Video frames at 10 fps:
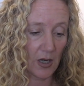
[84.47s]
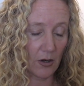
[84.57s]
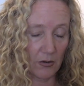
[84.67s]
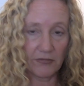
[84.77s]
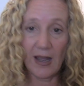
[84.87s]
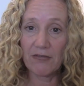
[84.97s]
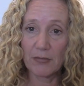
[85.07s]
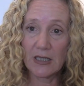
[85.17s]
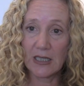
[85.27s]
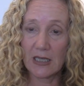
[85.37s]
or 5
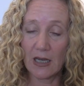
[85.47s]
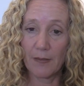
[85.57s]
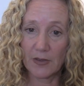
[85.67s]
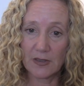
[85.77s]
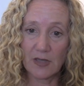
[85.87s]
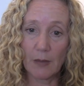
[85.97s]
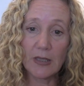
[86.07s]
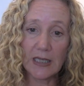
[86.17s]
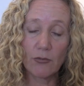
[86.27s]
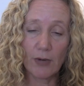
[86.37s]
million
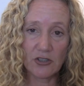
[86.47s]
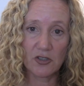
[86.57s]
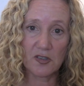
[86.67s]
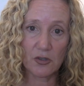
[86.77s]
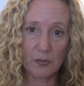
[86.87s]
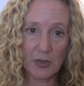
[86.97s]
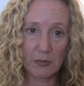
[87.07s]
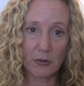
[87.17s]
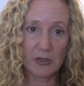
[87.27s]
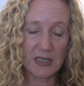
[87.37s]
doubly registered
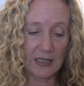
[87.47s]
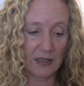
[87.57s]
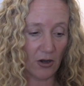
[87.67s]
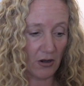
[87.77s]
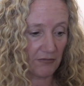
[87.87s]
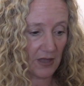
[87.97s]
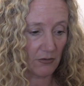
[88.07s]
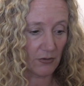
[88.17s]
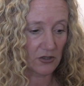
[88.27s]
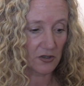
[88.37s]
people were taken off
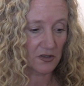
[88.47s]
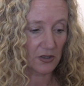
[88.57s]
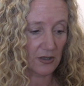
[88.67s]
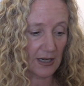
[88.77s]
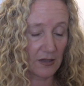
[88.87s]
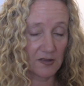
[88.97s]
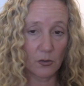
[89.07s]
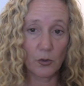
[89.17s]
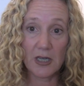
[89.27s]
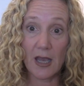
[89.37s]
that register, and
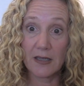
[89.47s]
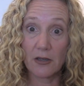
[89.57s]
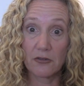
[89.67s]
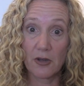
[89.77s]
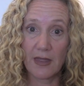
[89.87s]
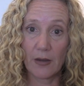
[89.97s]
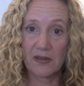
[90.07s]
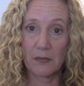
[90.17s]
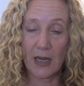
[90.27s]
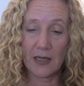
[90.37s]
so were
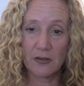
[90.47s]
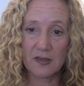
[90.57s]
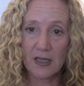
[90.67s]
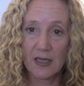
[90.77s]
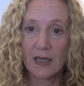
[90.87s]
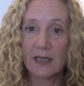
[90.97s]
900,000 minors,